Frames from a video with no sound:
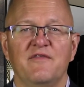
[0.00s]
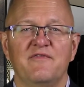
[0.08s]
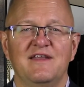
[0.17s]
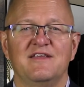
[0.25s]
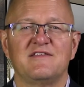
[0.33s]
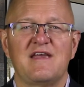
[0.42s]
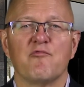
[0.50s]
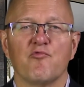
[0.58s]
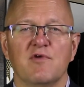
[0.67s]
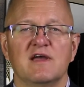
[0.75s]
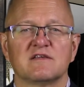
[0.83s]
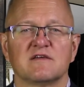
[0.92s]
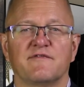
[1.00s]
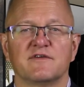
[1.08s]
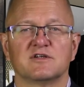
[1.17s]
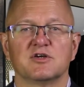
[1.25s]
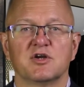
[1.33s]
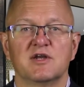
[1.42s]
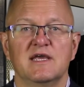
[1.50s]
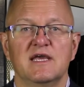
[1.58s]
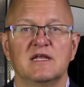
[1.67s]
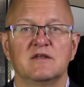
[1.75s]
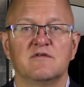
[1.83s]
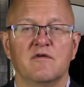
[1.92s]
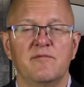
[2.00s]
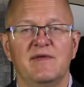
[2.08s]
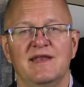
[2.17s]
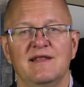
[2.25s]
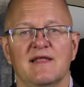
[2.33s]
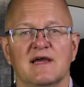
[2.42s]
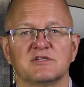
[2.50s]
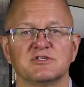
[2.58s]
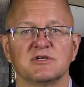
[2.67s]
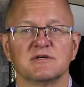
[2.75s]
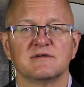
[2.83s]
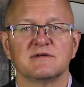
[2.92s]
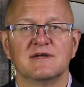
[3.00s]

that is at risk for turning into a mini lecture.